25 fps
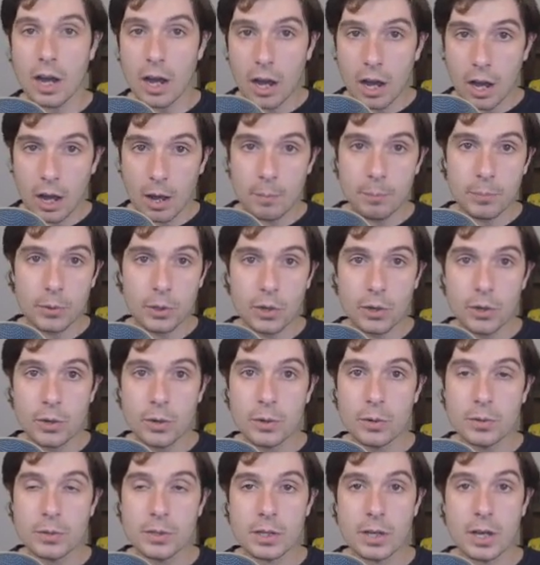
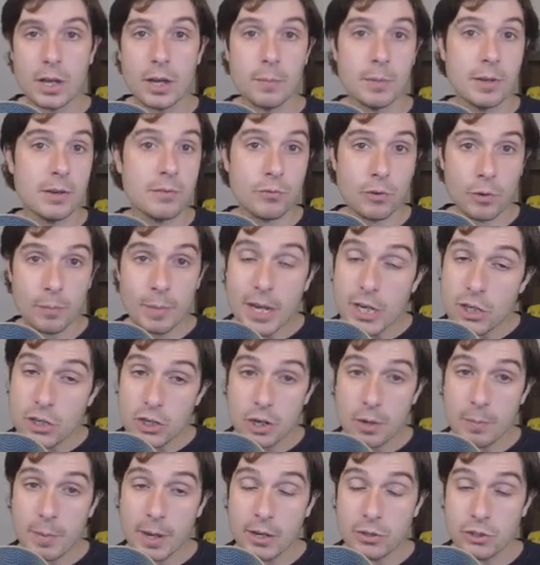upload um, information
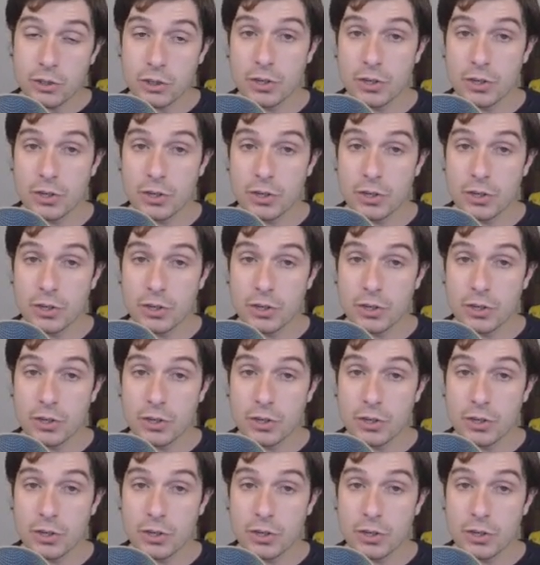about your